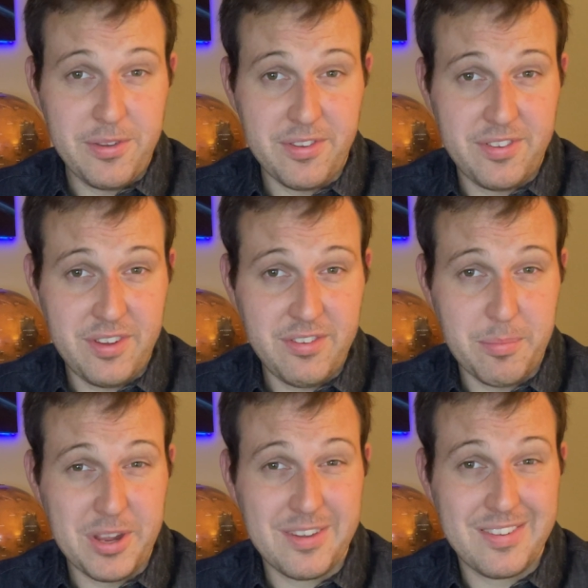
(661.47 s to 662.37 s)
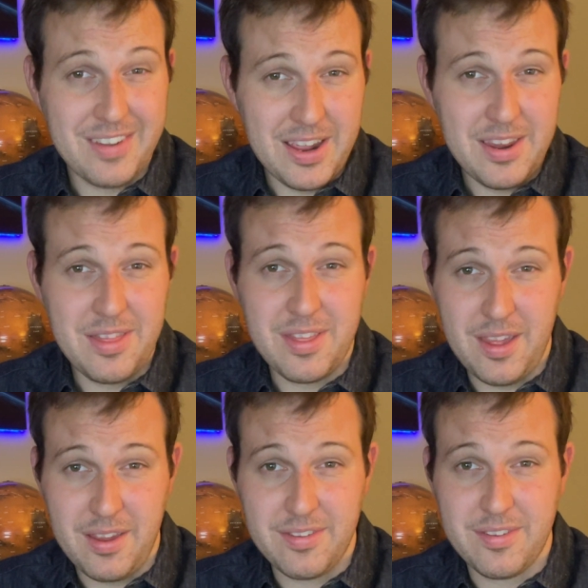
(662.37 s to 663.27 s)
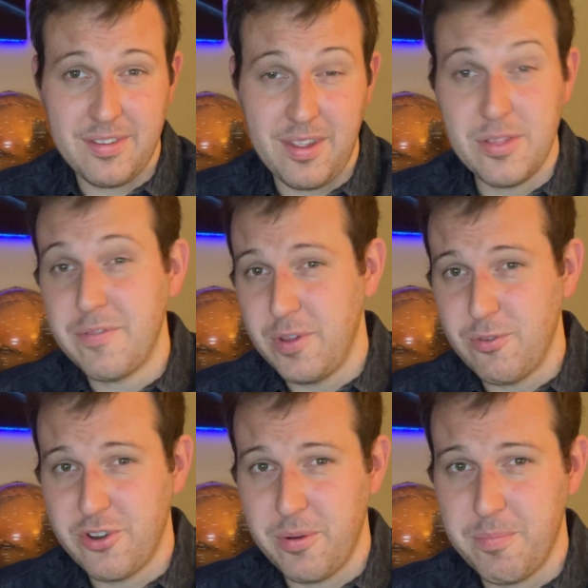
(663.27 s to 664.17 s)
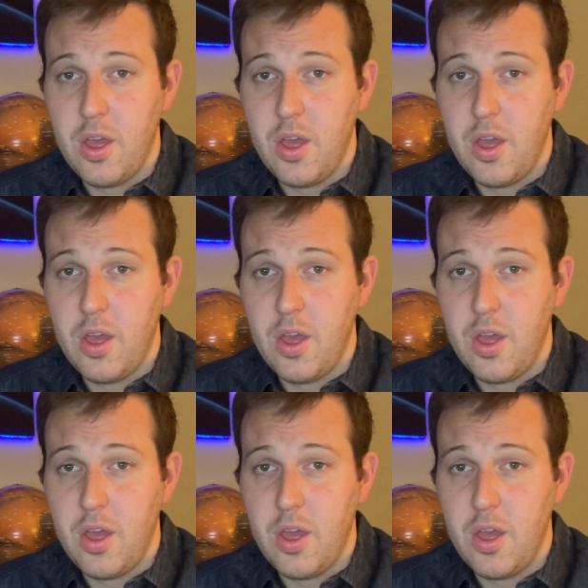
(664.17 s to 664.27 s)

to see some exciting things in the future.